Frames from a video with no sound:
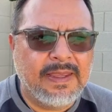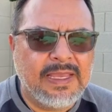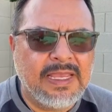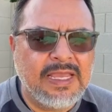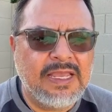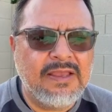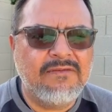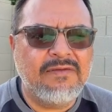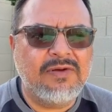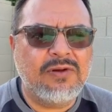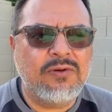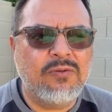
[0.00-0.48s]

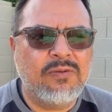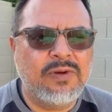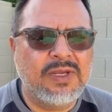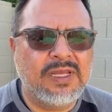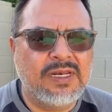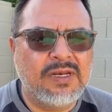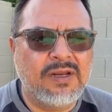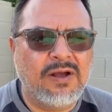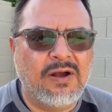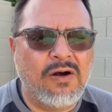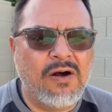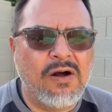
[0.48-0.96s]
Even
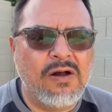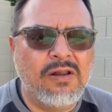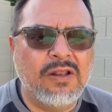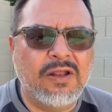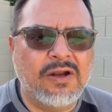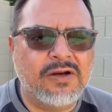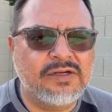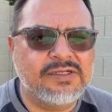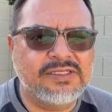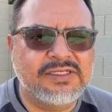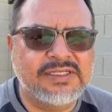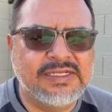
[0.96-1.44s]
when
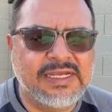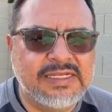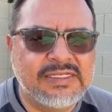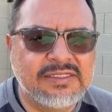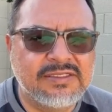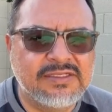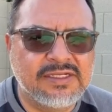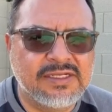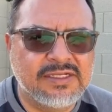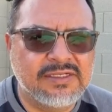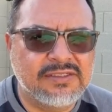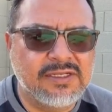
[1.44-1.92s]
all our
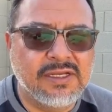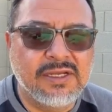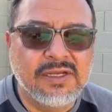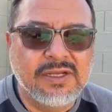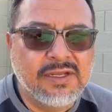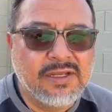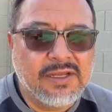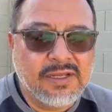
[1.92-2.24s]
senses,